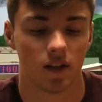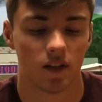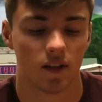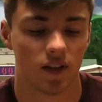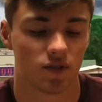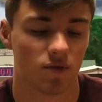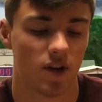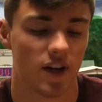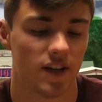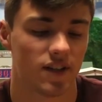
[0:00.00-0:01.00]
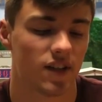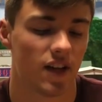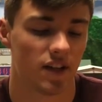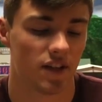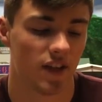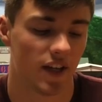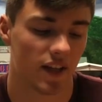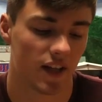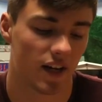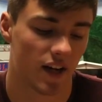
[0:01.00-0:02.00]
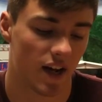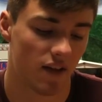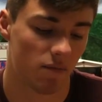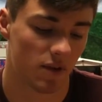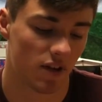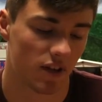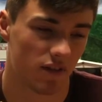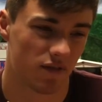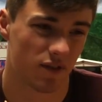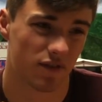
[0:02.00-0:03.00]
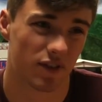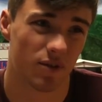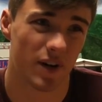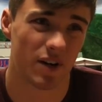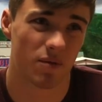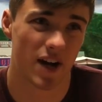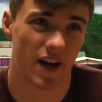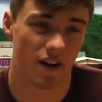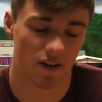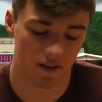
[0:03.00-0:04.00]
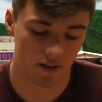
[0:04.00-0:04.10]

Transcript: This one is another thing that I've been looking for quite a while,